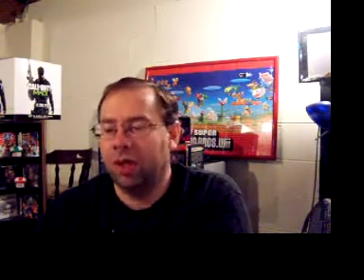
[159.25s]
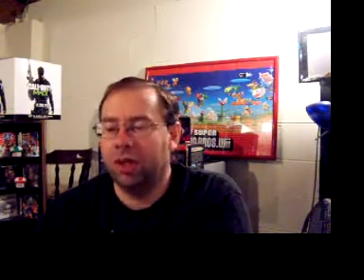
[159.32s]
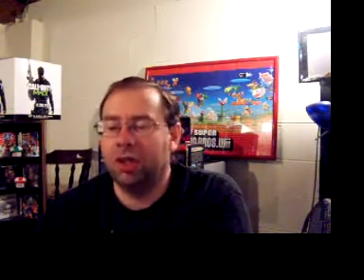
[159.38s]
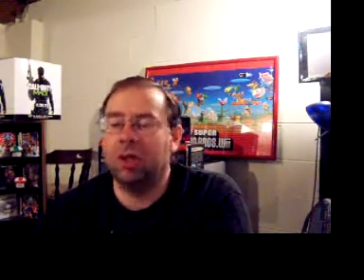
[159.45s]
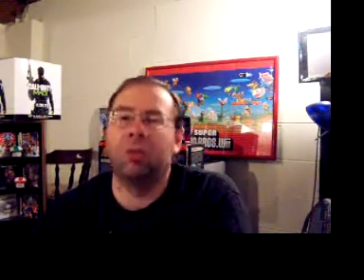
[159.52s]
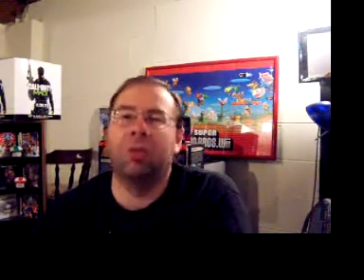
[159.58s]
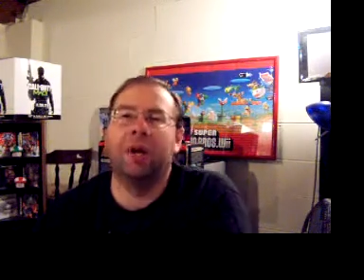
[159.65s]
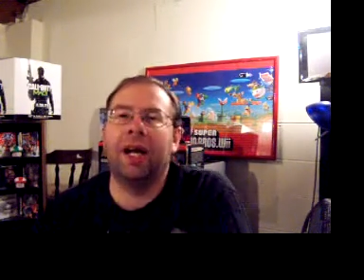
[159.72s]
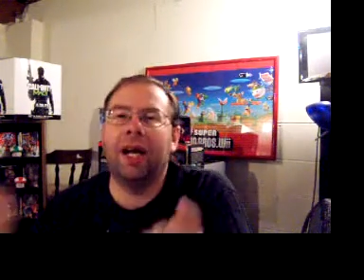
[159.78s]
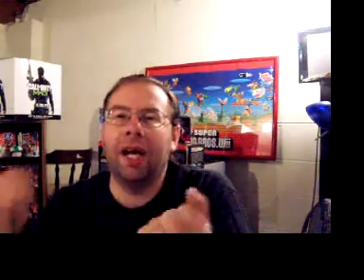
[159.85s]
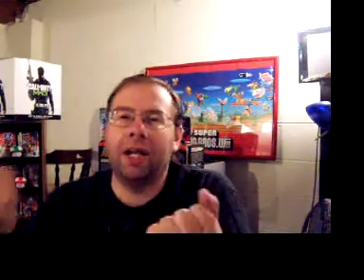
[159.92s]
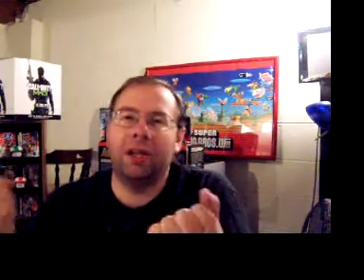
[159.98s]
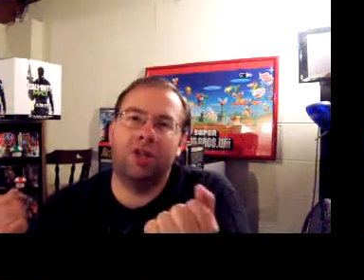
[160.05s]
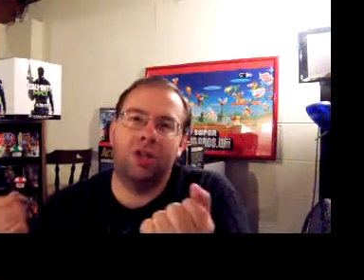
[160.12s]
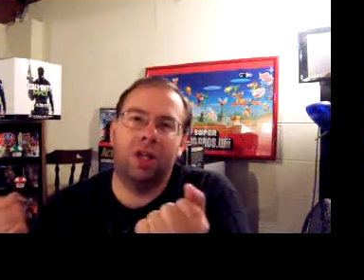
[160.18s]
you break
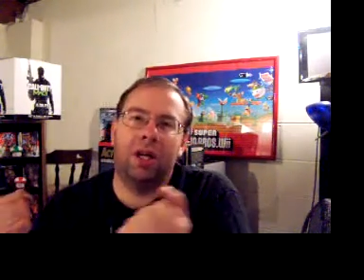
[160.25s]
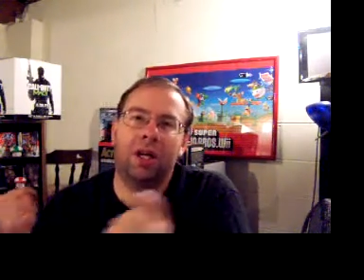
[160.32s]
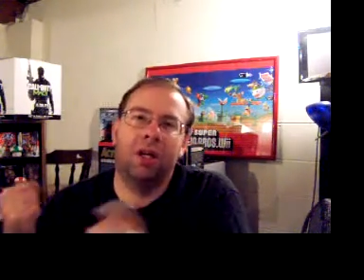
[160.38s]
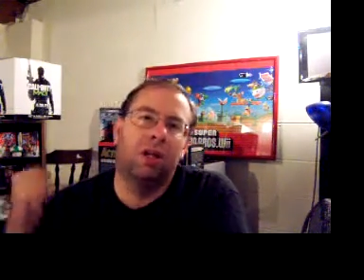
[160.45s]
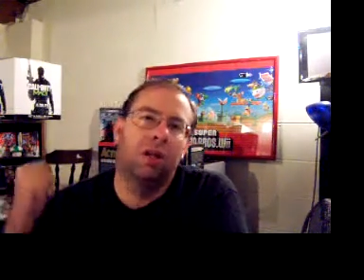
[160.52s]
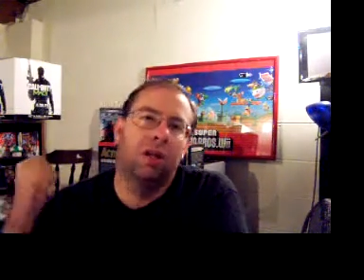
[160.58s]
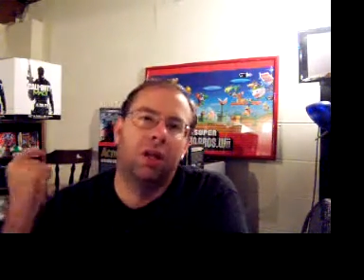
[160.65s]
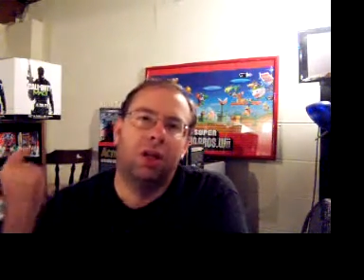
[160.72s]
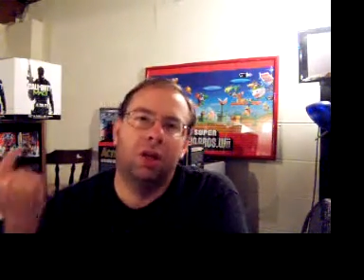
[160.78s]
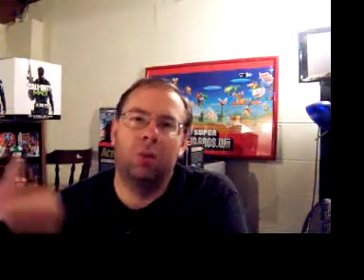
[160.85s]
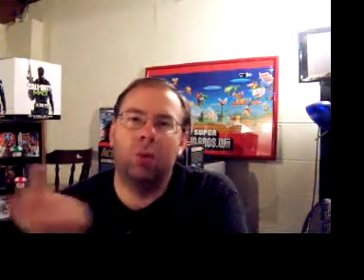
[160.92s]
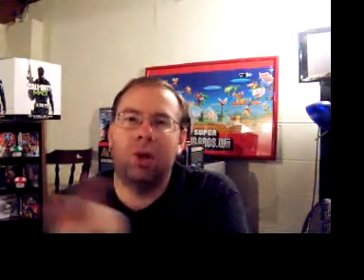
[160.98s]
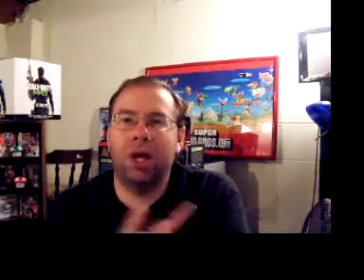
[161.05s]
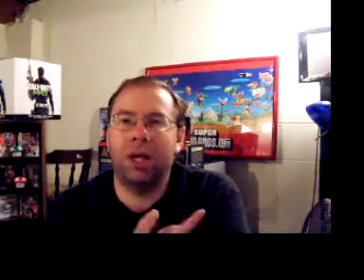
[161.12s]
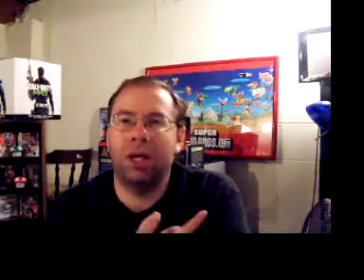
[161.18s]
out of the chair, you
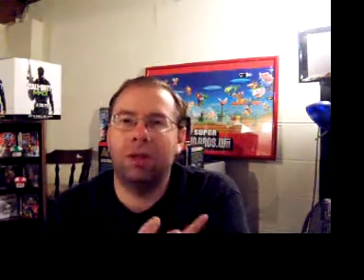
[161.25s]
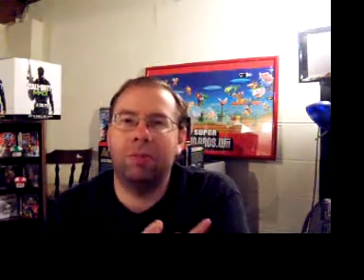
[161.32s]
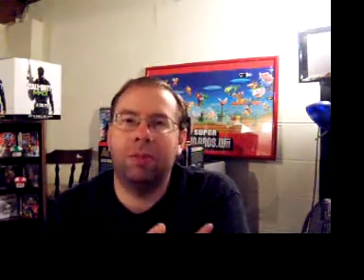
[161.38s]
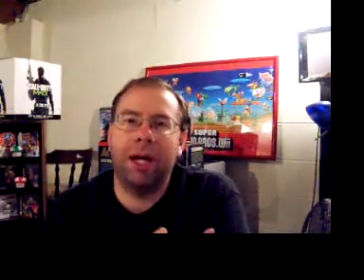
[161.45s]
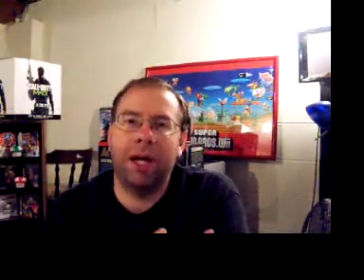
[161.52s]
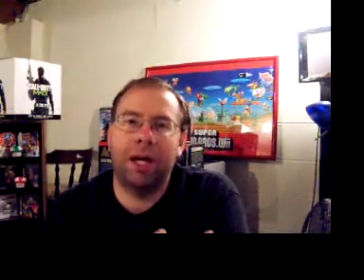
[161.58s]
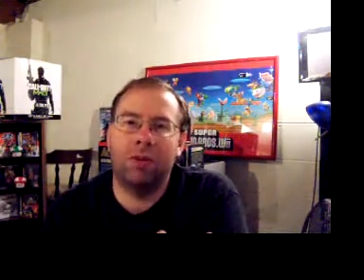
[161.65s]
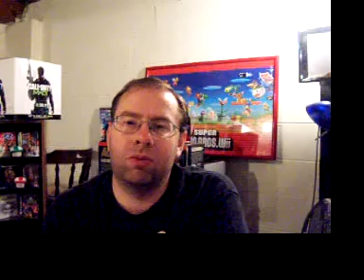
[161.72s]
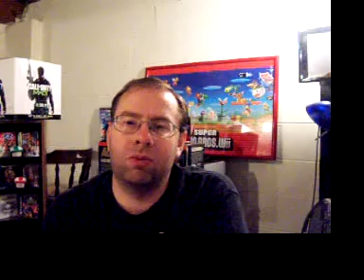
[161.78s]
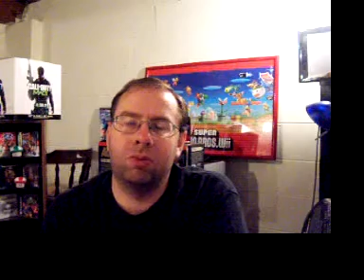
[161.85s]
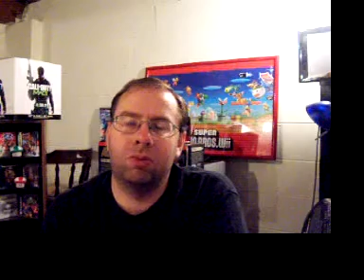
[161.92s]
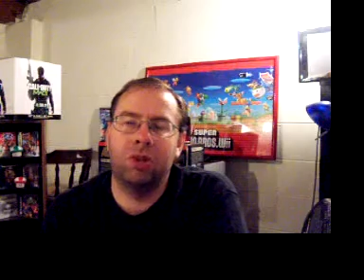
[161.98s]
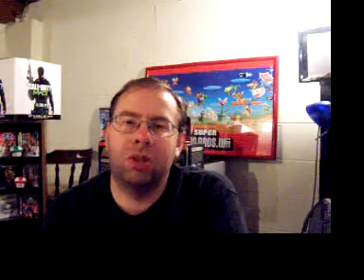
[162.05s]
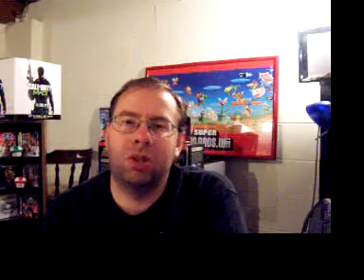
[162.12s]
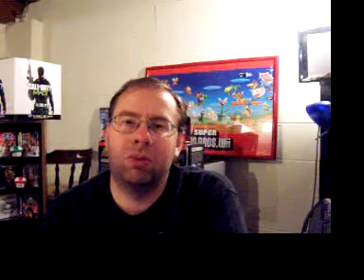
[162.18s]
walk in the back of the room
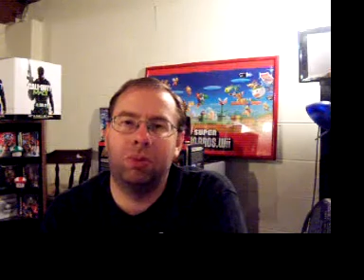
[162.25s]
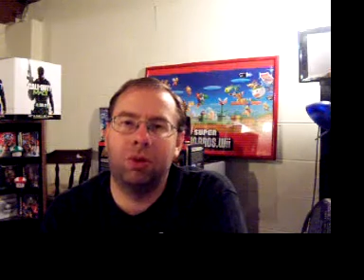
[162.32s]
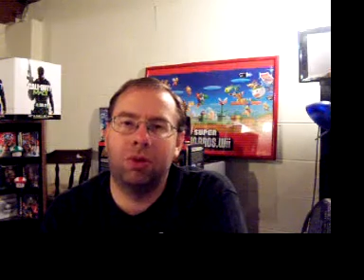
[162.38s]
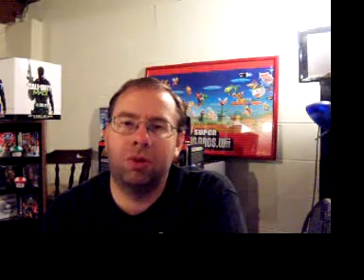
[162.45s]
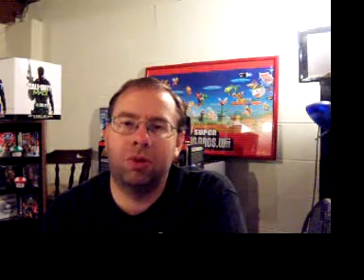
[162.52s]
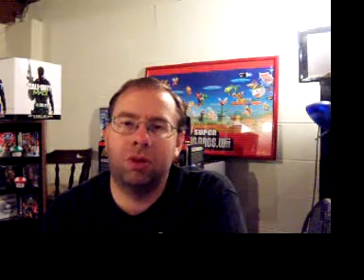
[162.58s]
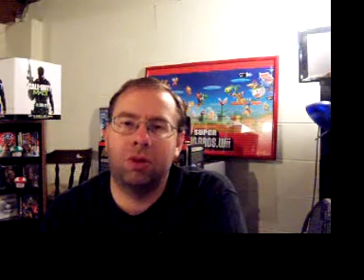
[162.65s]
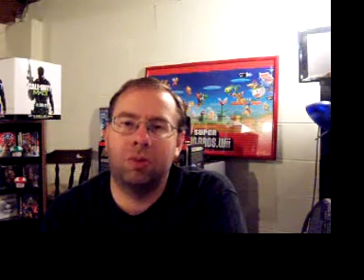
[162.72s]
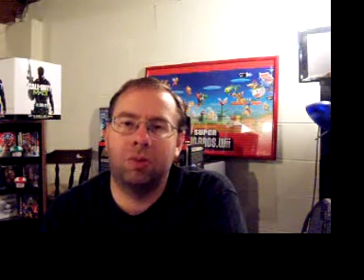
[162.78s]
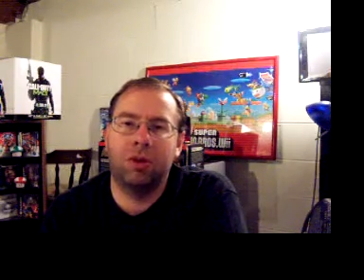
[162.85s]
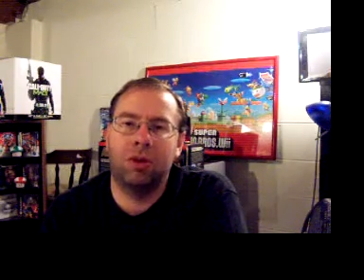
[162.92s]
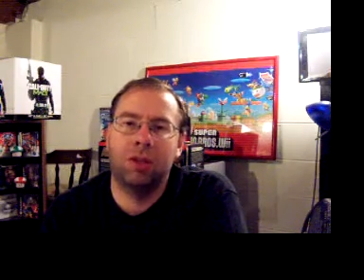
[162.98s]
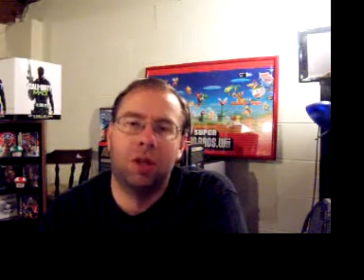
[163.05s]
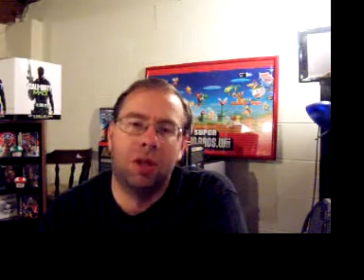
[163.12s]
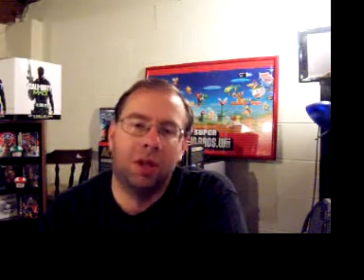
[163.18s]
to the computer
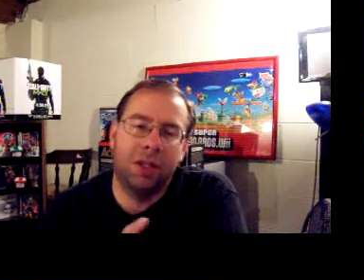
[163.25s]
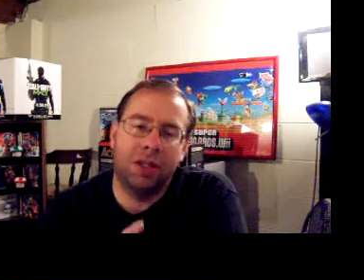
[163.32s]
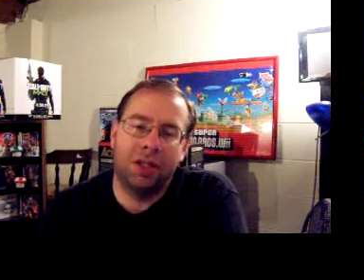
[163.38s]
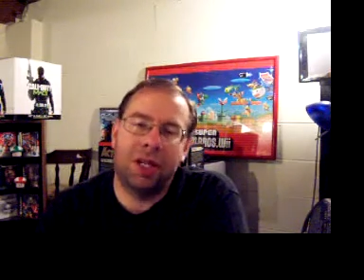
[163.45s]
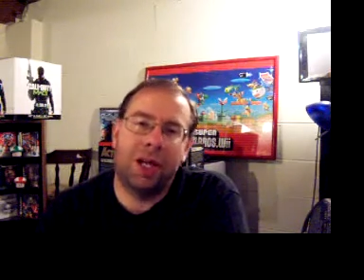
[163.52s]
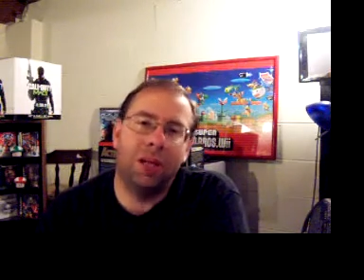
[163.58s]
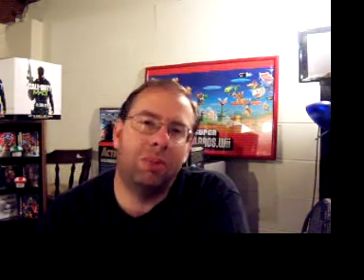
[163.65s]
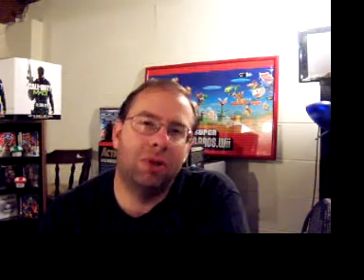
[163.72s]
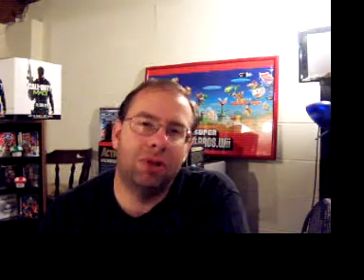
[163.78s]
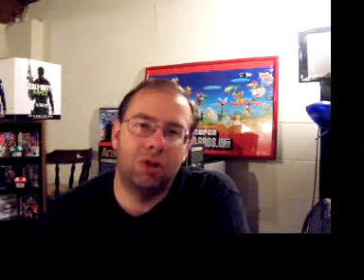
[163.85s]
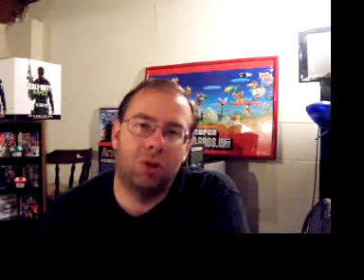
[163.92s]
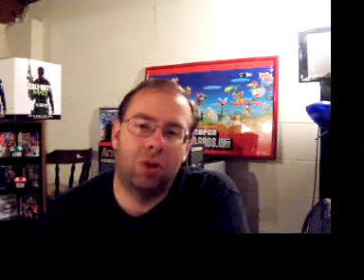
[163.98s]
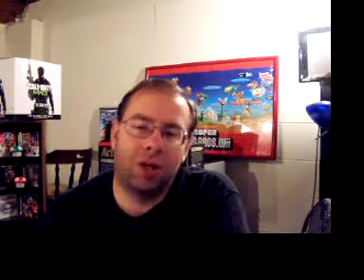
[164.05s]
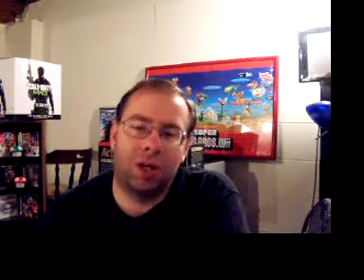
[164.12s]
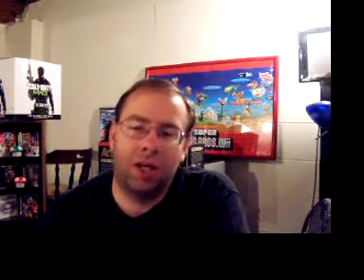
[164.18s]
terminal, you type in
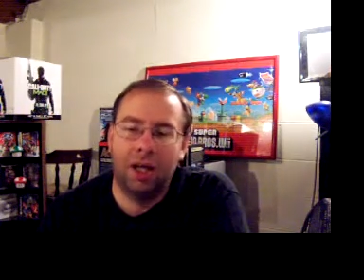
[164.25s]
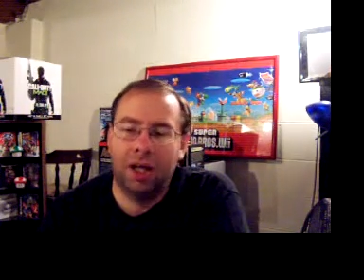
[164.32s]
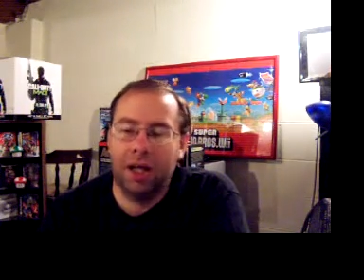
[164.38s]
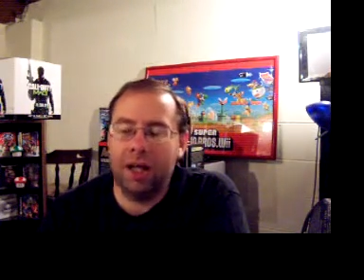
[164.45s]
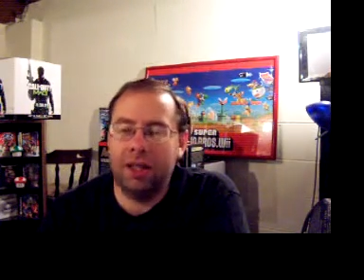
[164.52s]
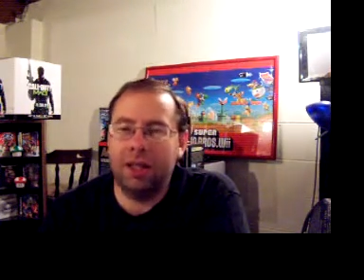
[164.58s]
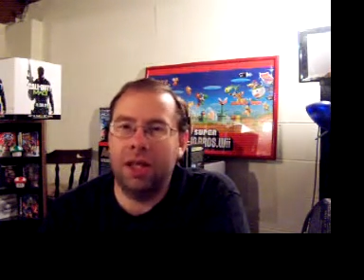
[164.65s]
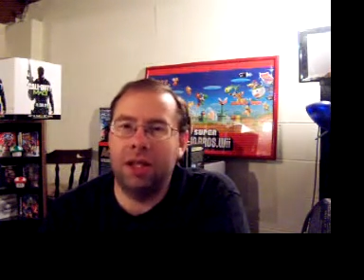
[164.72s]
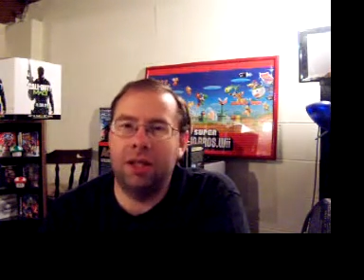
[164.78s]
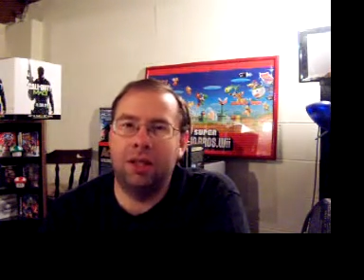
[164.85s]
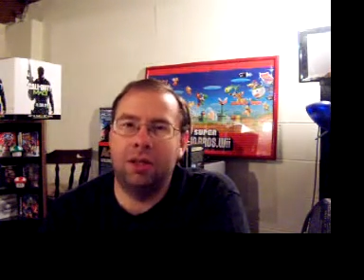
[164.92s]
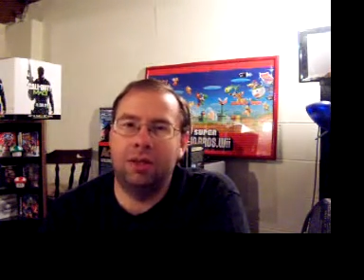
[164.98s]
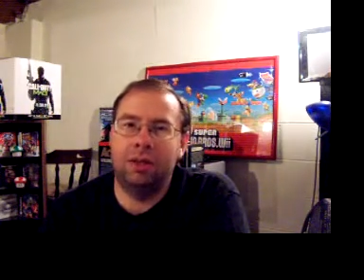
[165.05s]
Zork, and then